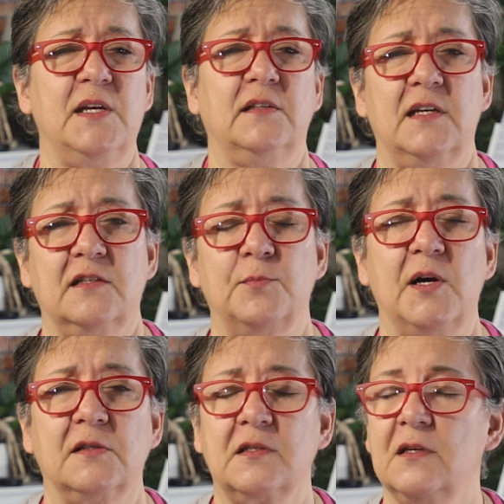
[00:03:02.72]
be a text
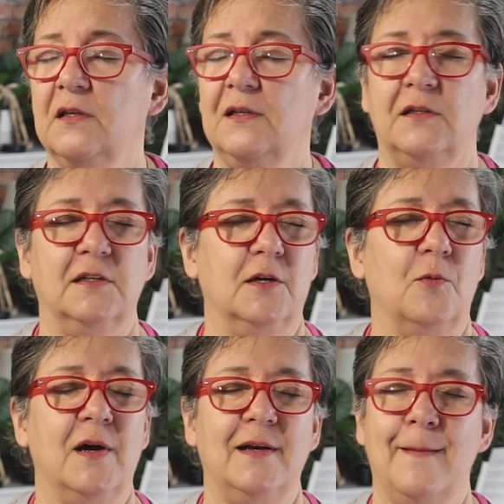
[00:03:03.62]
box. You know
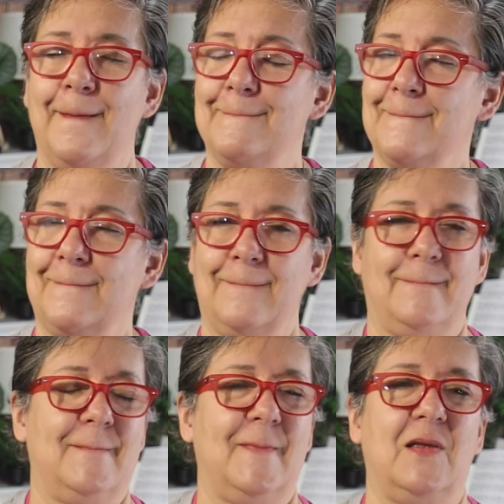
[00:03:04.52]
what?
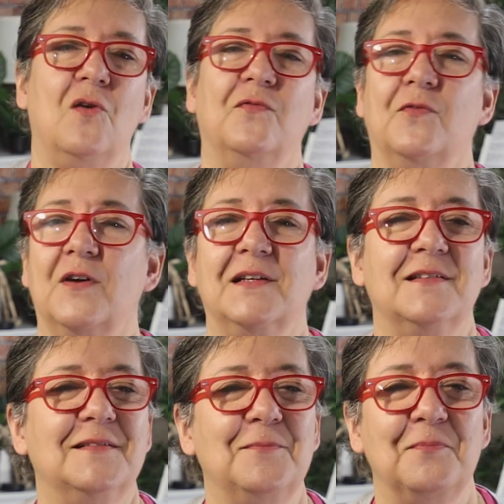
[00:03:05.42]
Go for it.
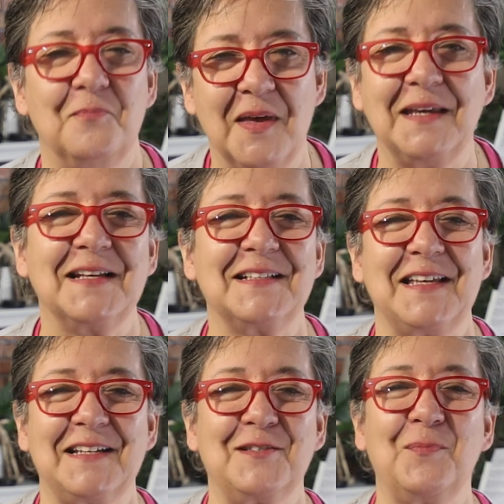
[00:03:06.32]
Make it a
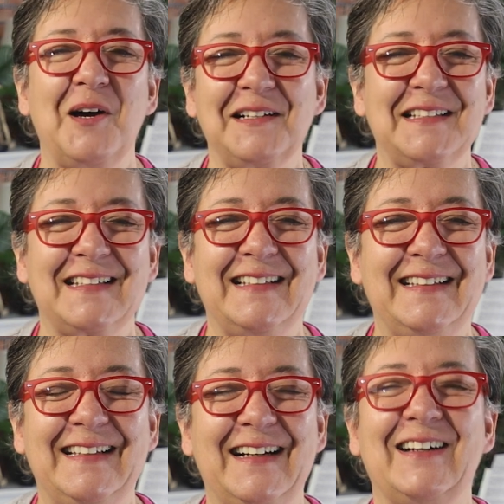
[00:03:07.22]
text box.
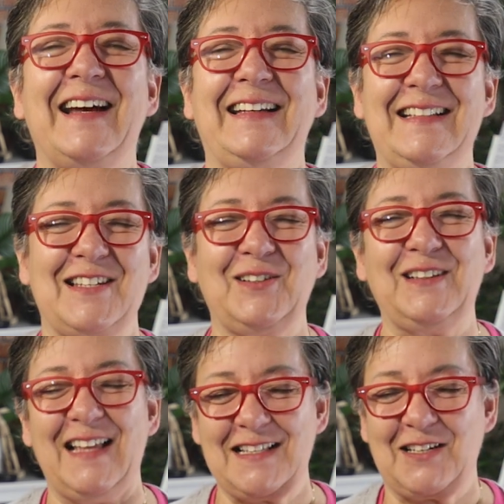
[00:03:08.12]
All right, so
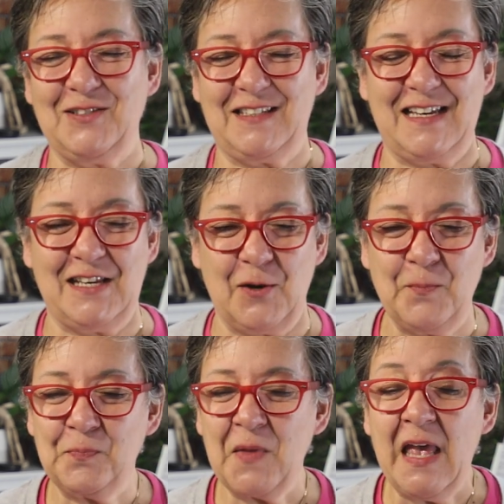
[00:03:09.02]
let's continue.
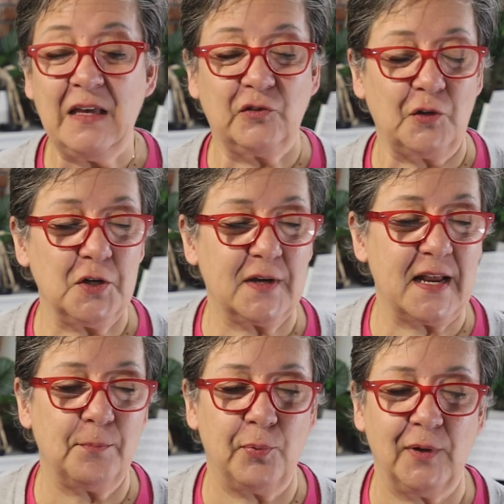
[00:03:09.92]
So you can
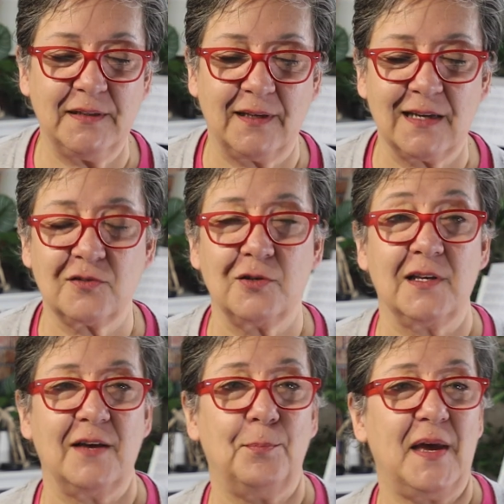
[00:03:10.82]
have point text, you
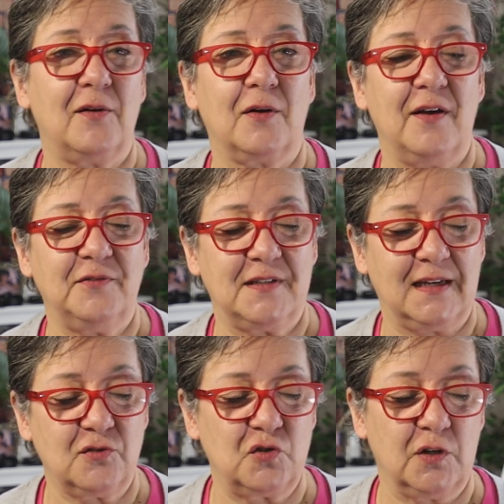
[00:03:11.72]
can have paragraph
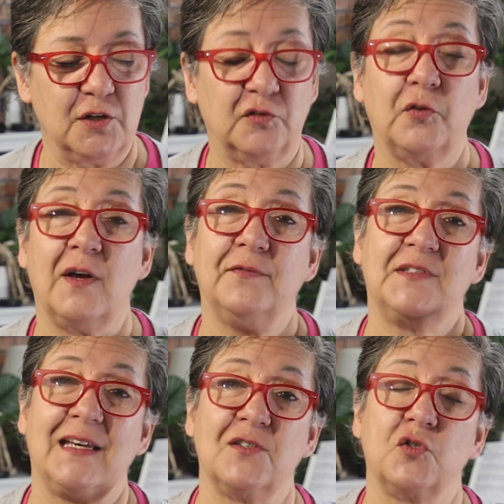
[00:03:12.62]
text, you can also have
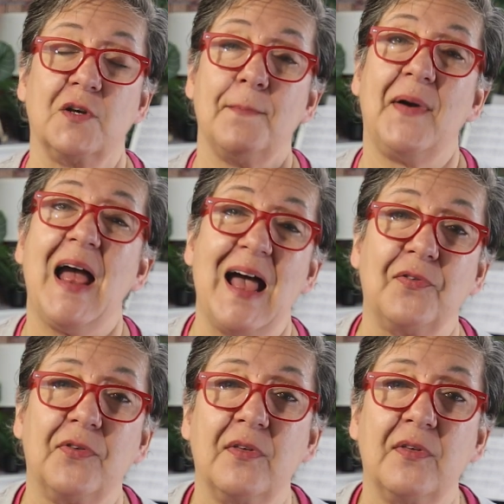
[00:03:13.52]
text on a path.